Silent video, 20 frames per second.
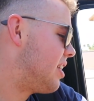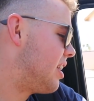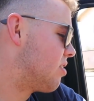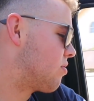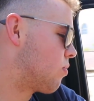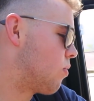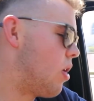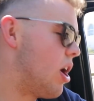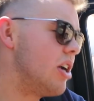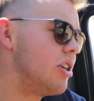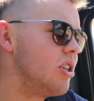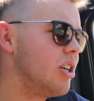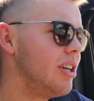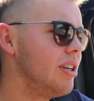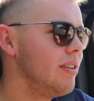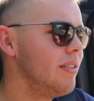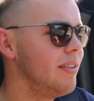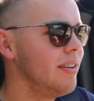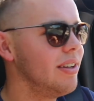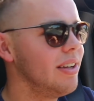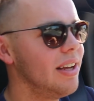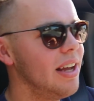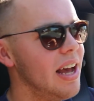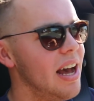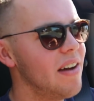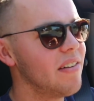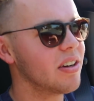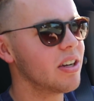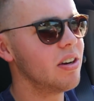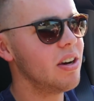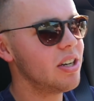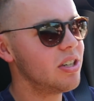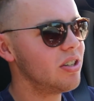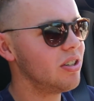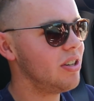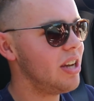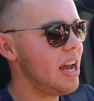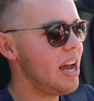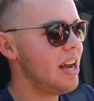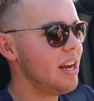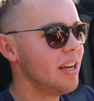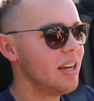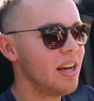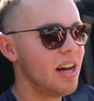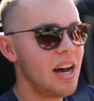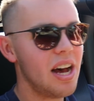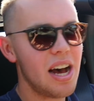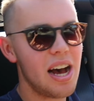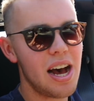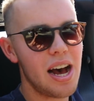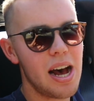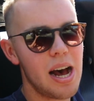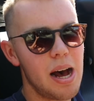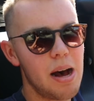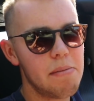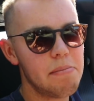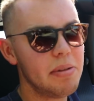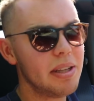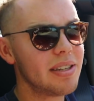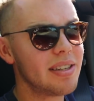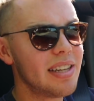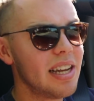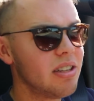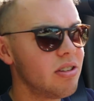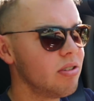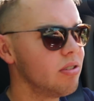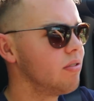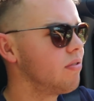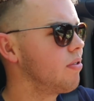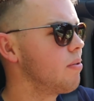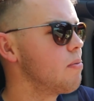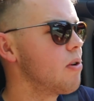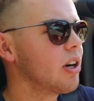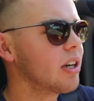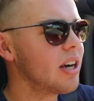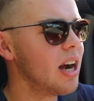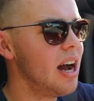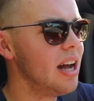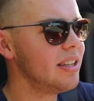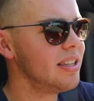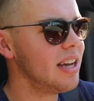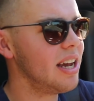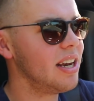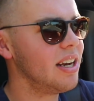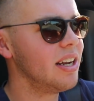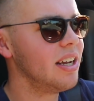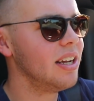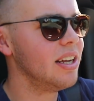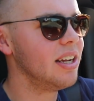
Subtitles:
thanks for watching. Have a good rest of your day, and stay tuned for more content.